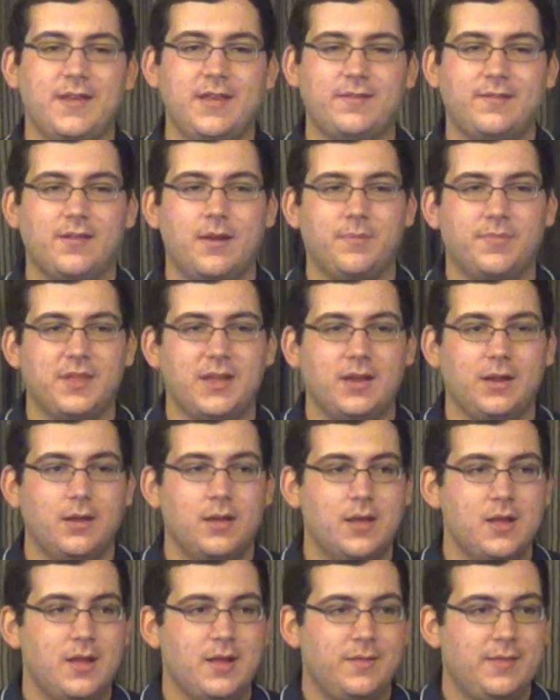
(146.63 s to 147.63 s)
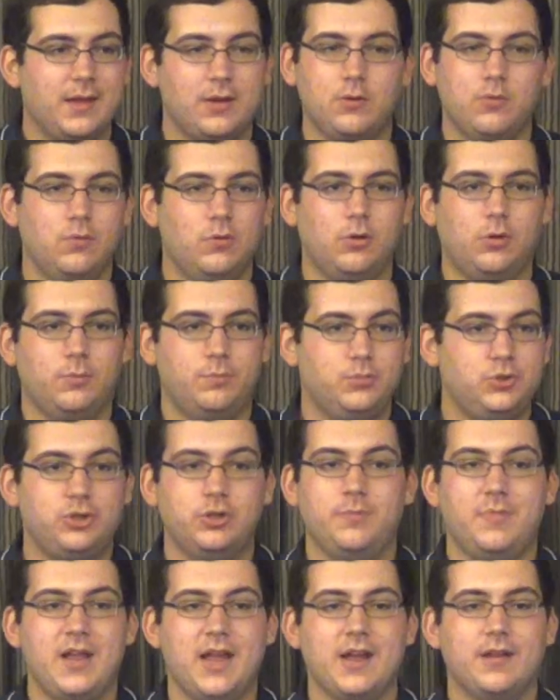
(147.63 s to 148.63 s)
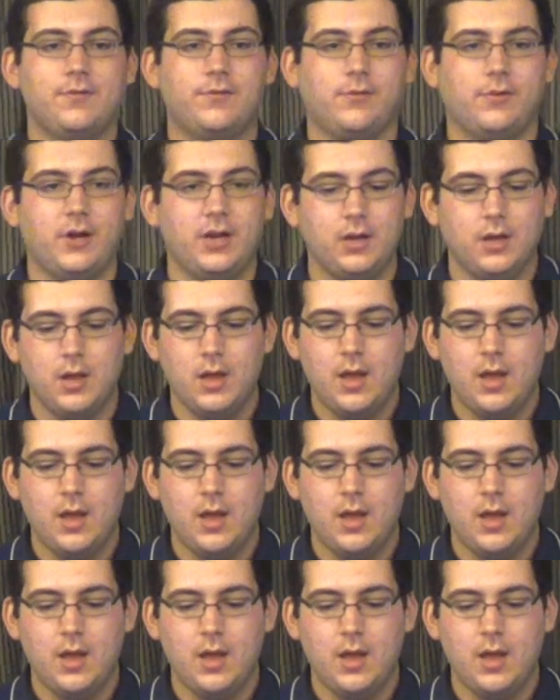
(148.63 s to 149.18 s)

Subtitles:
as something that Google should be answering.